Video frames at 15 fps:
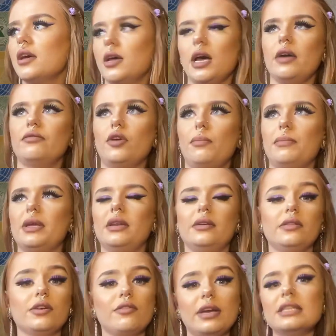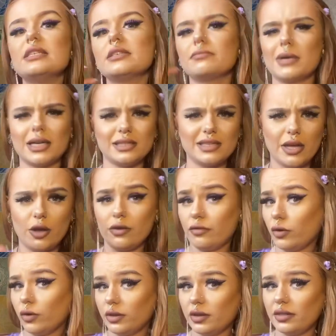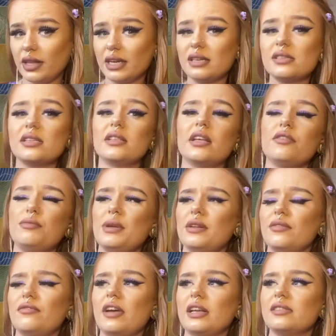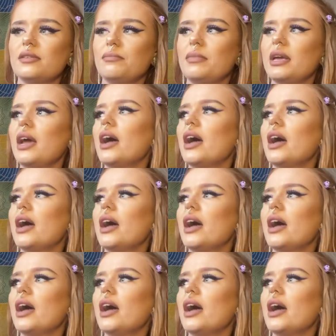I've not been in the greatest mindset over other things and they've been affecting me.